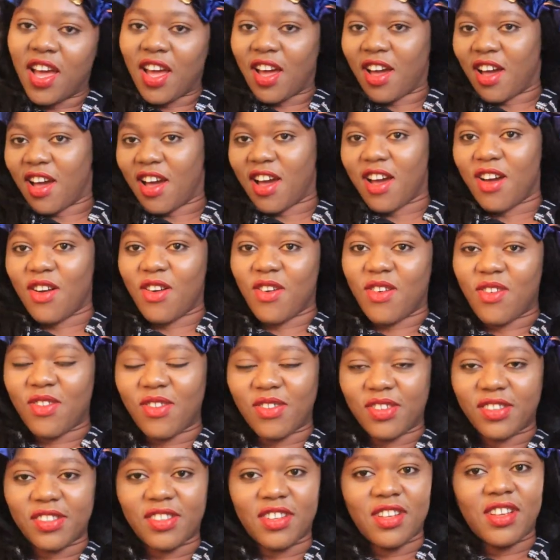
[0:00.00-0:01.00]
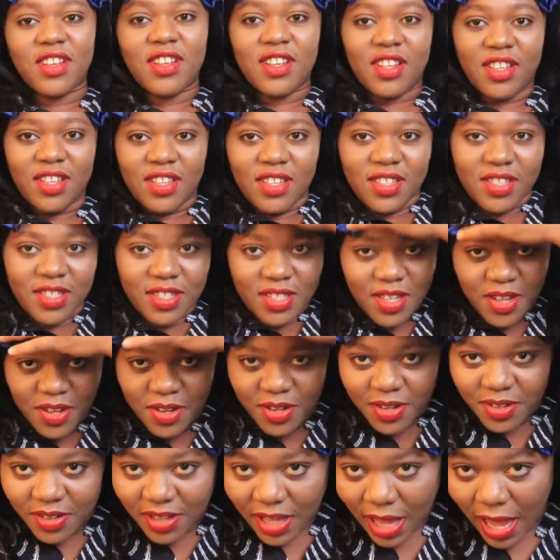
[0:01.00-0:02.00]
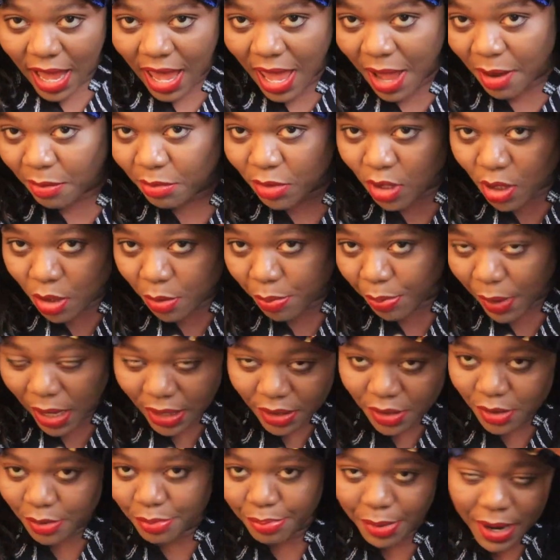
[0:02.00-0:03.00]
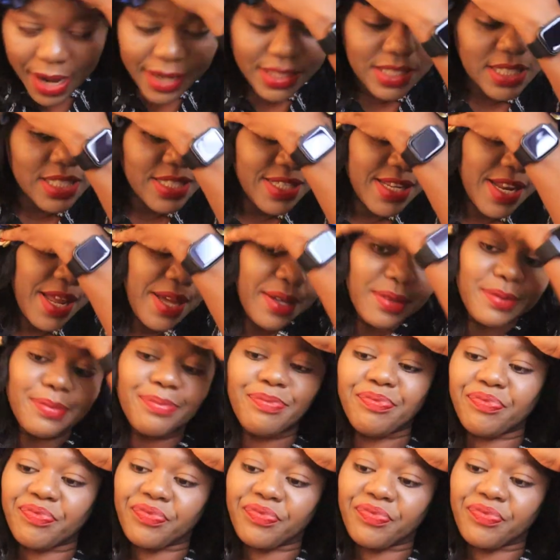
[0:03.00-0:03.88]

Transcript: Oh, so I am super duper Tina.